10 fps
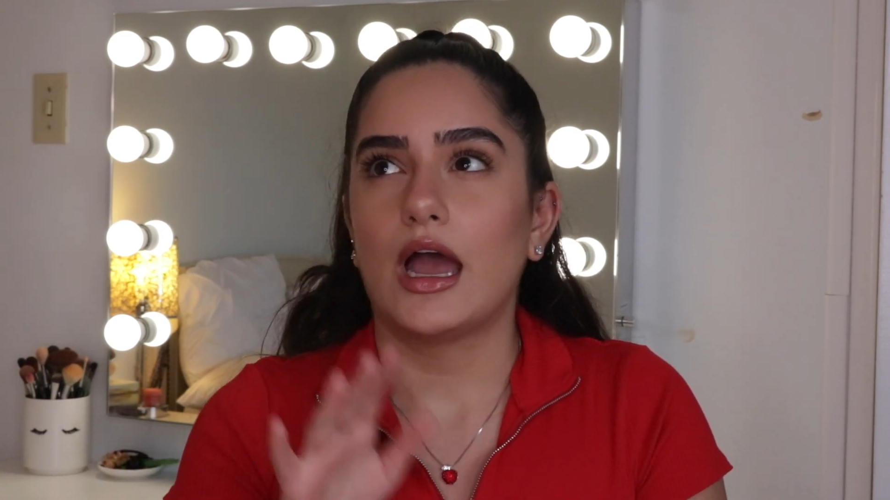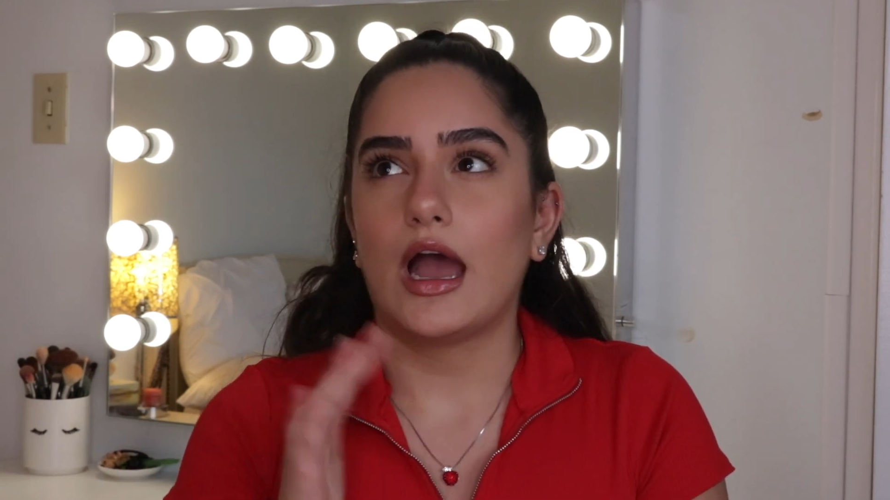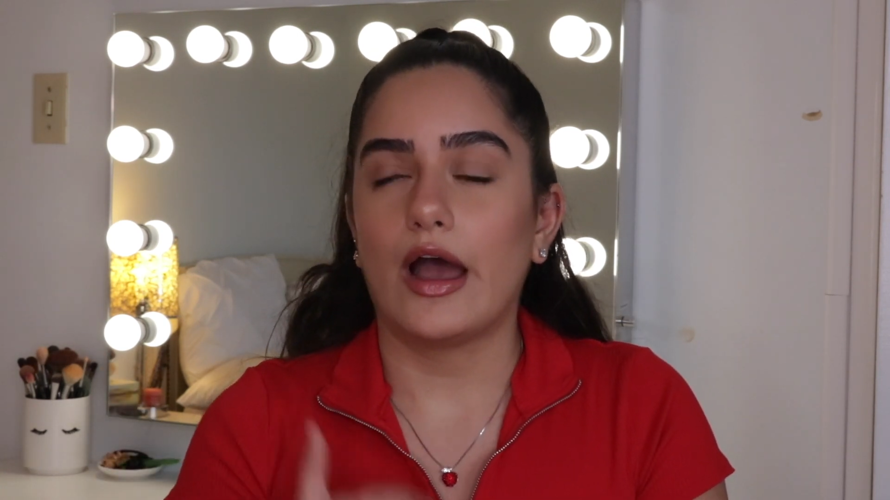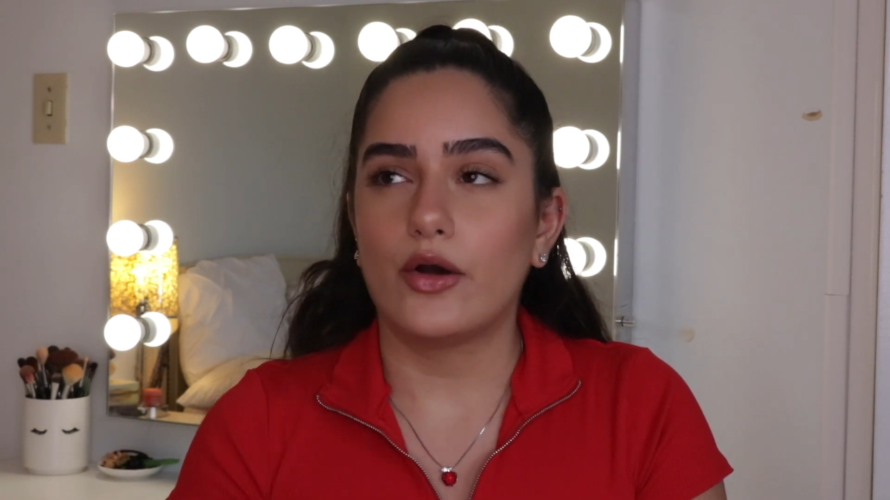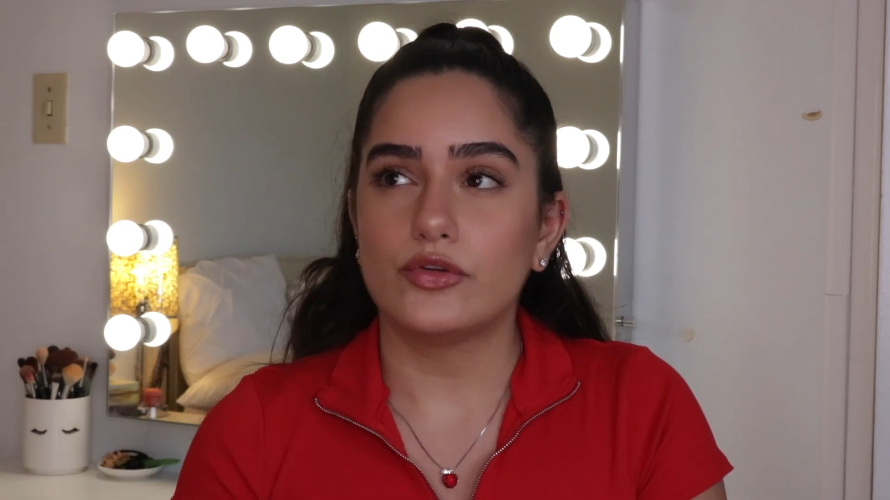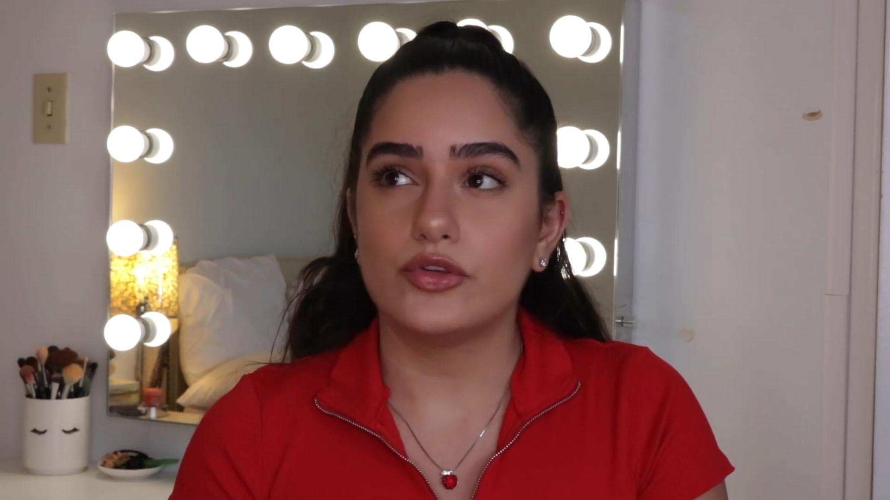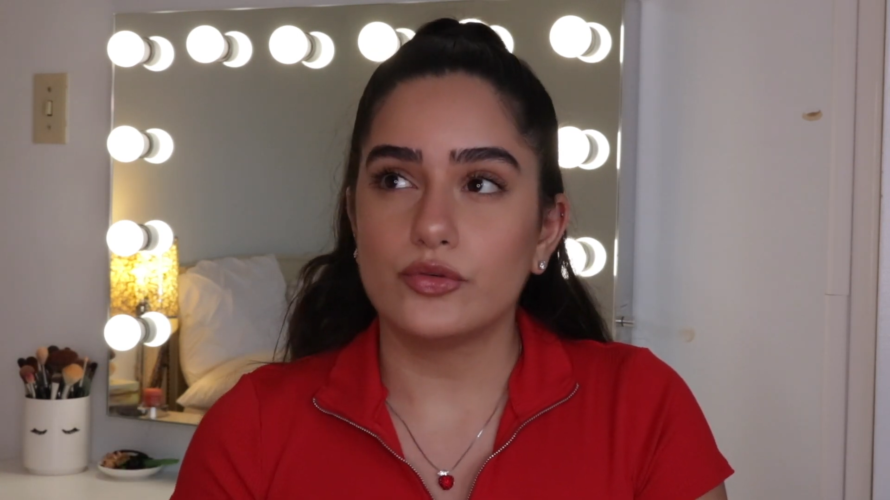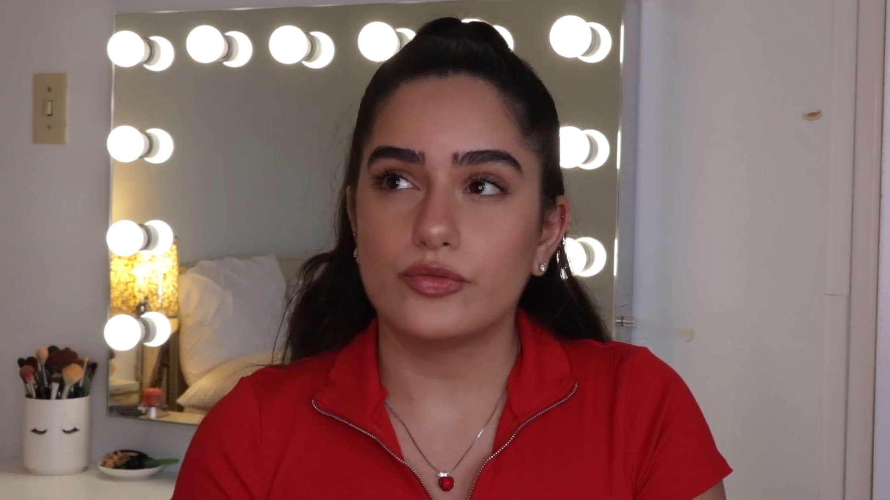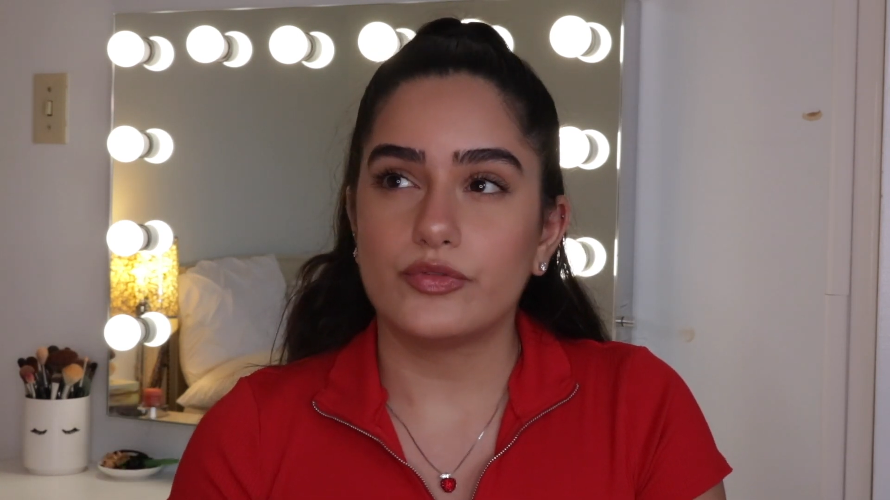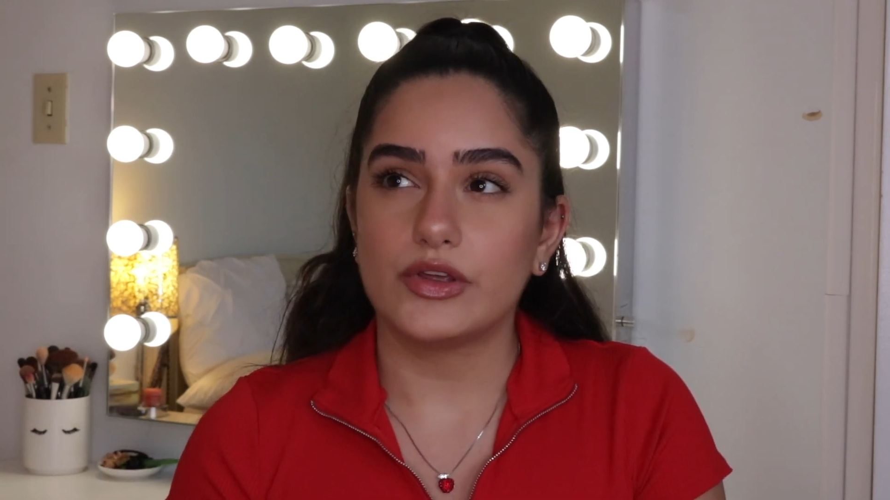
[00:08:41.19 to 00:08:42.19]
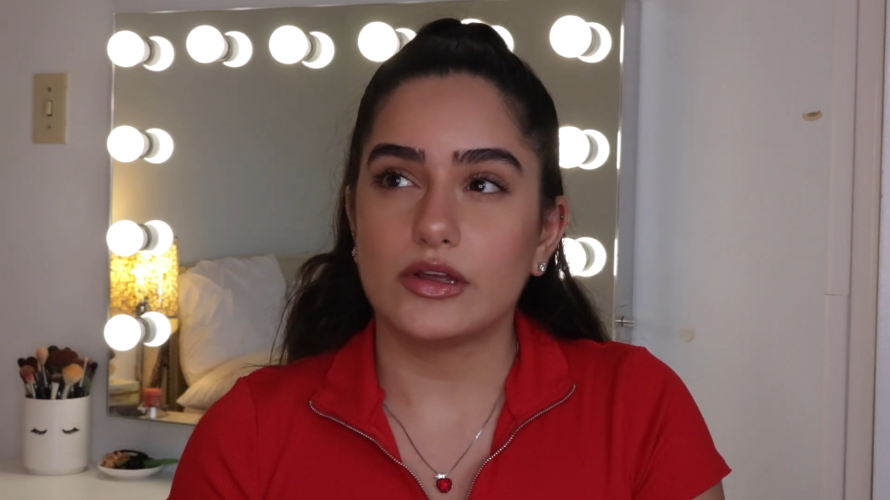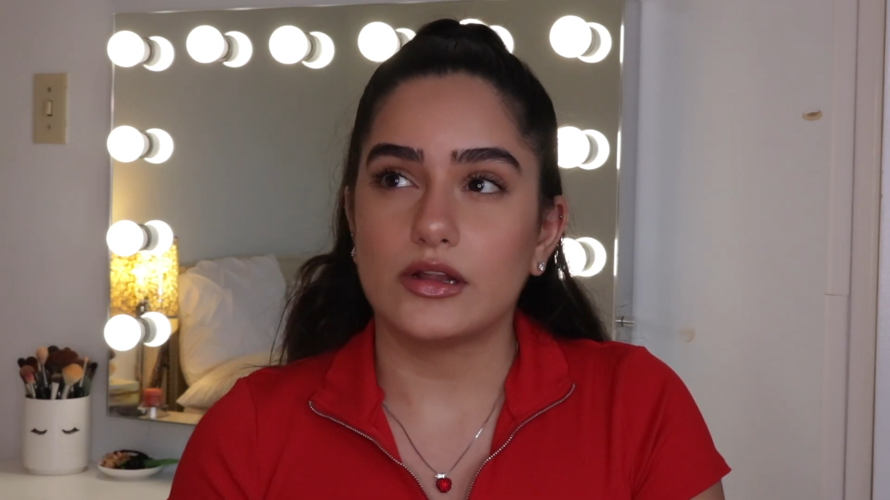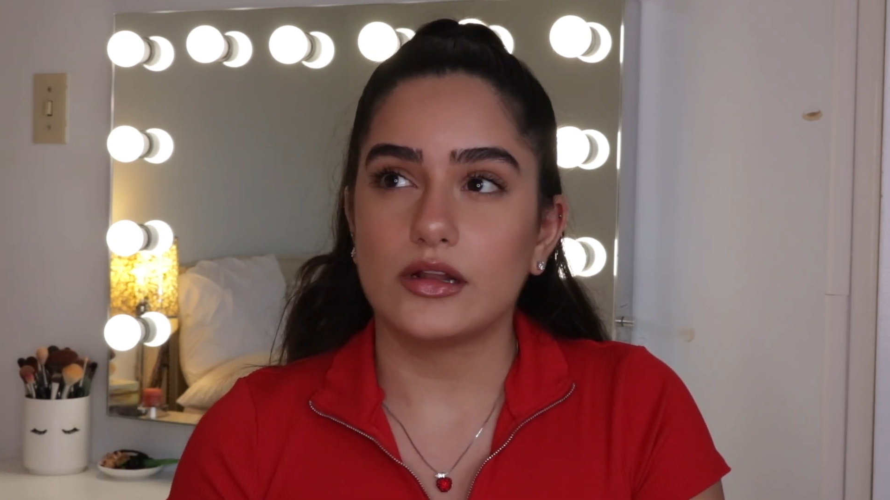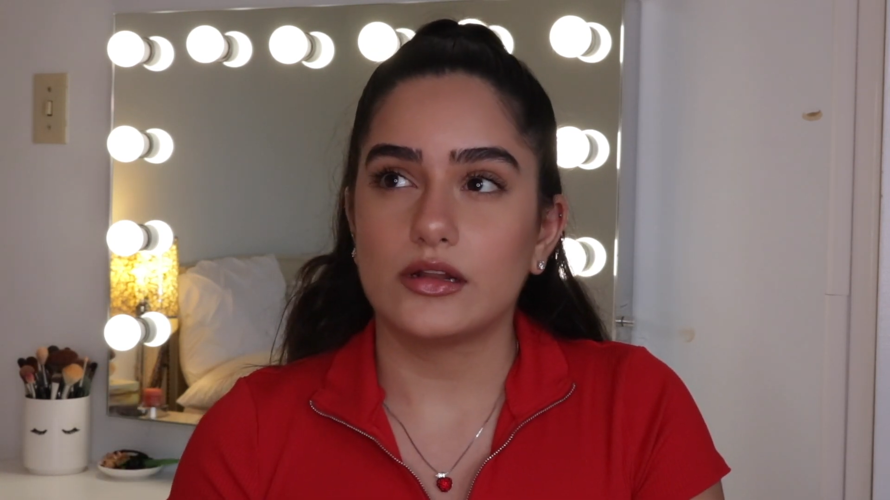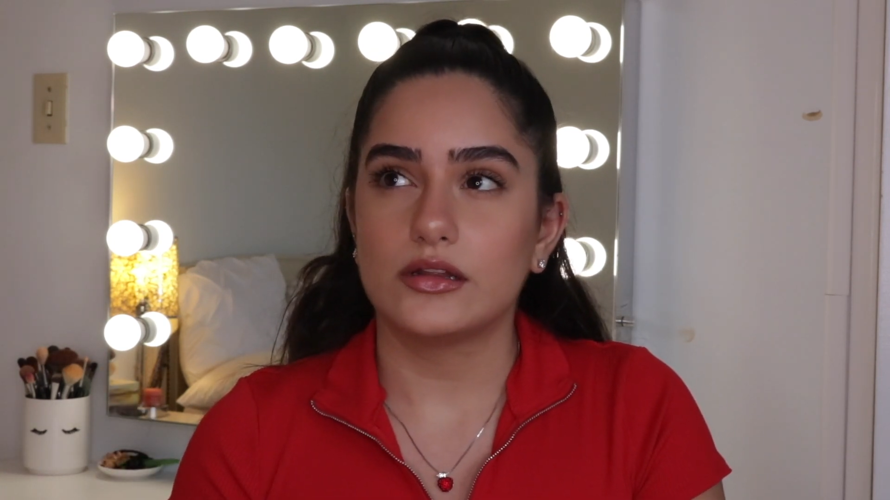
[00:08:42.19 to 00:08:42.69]
how you
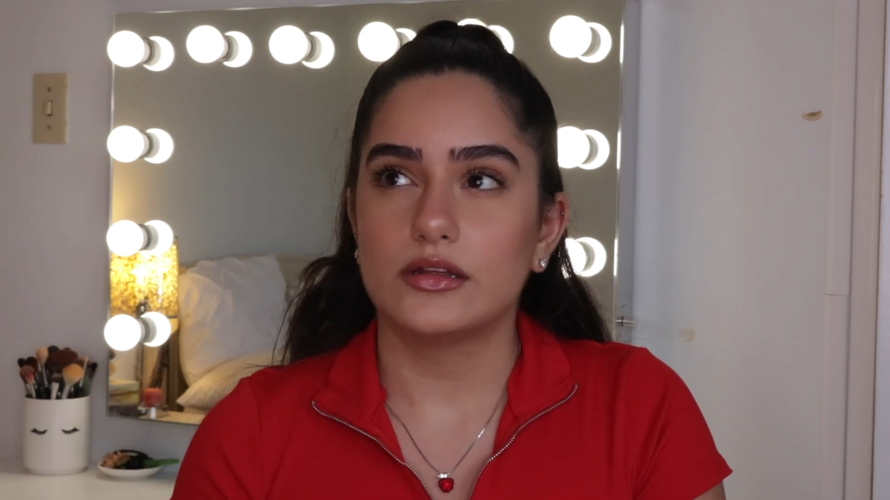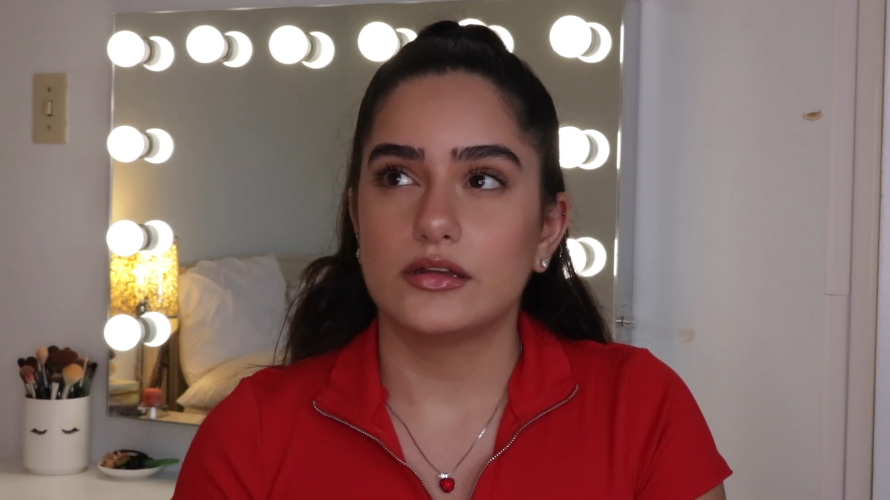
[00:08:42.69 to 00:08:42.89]
feel.